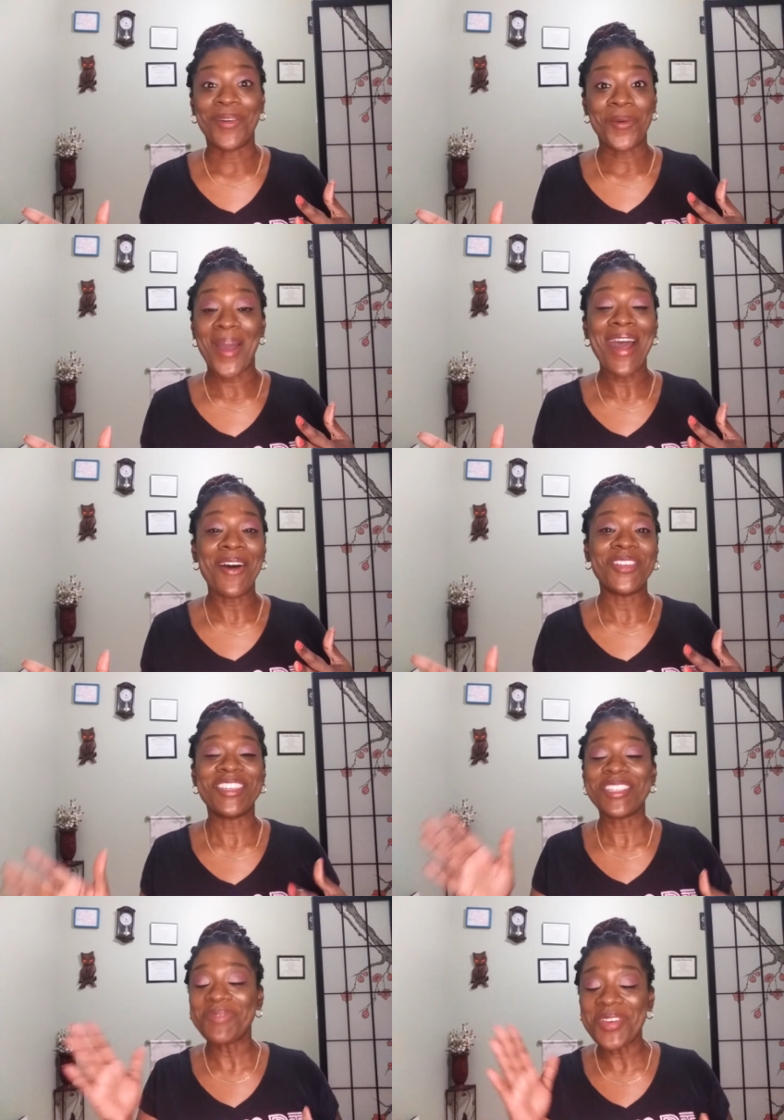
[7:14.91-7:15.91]
wow, to
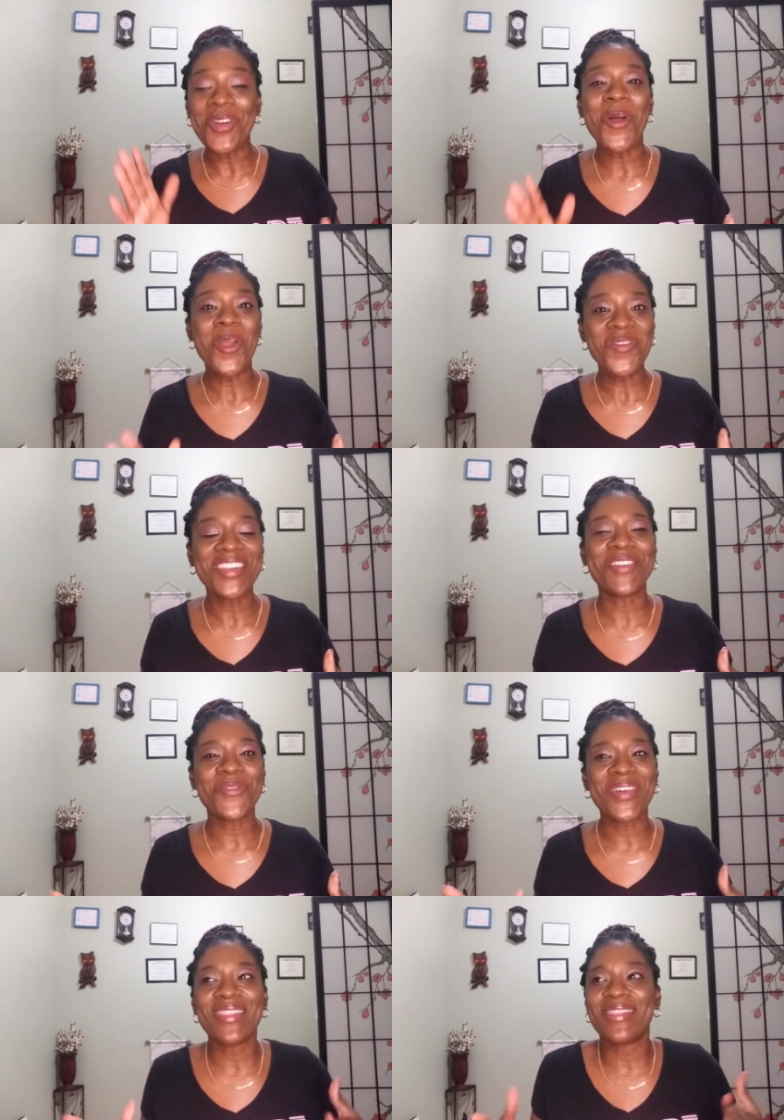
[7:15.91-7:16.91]
just be in harmony
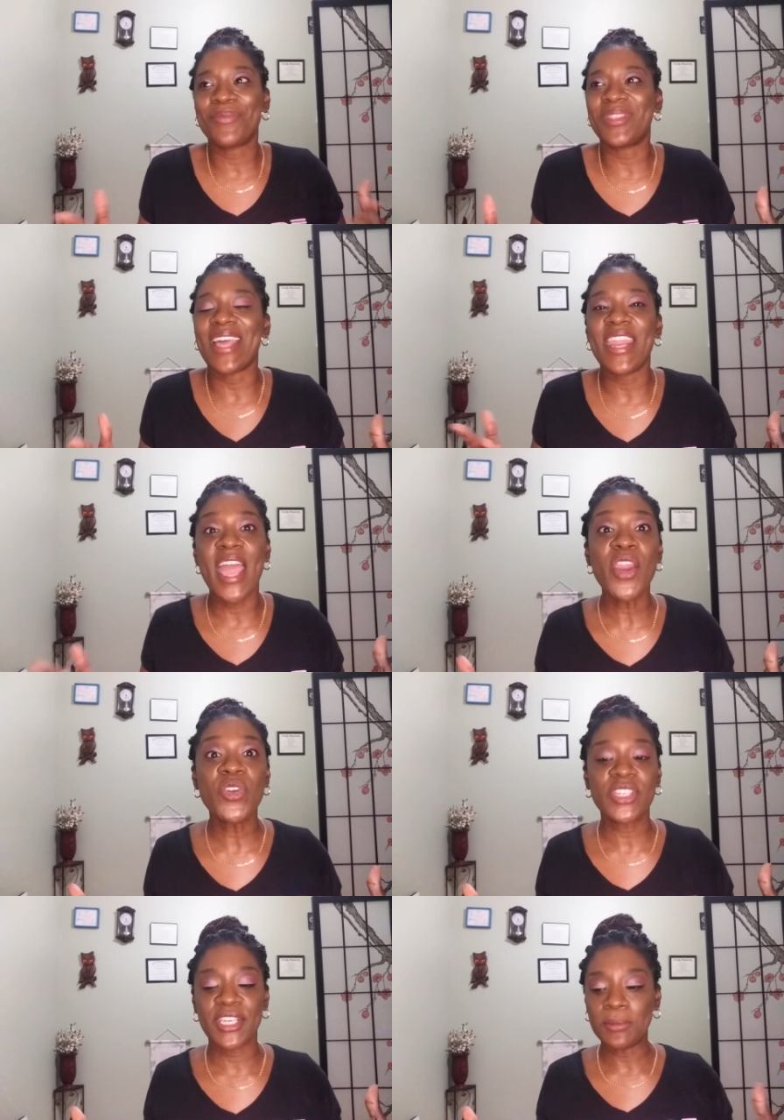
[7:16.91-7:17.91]
with, with that
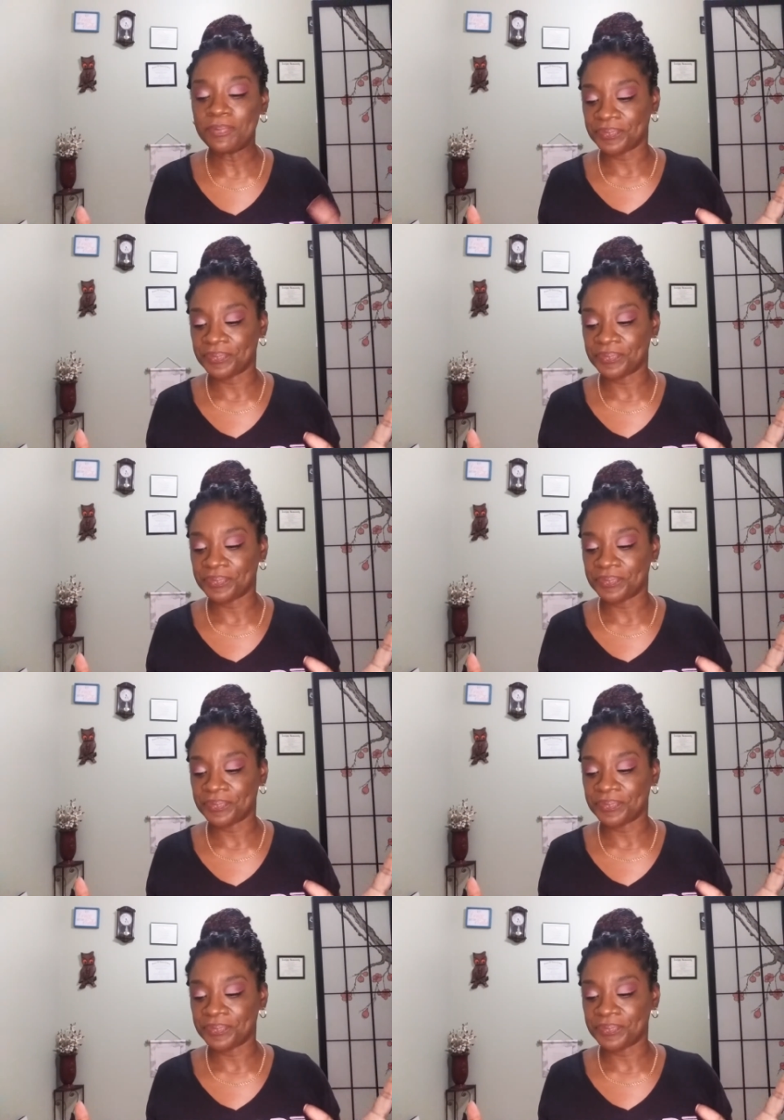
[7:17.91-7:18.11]
energy,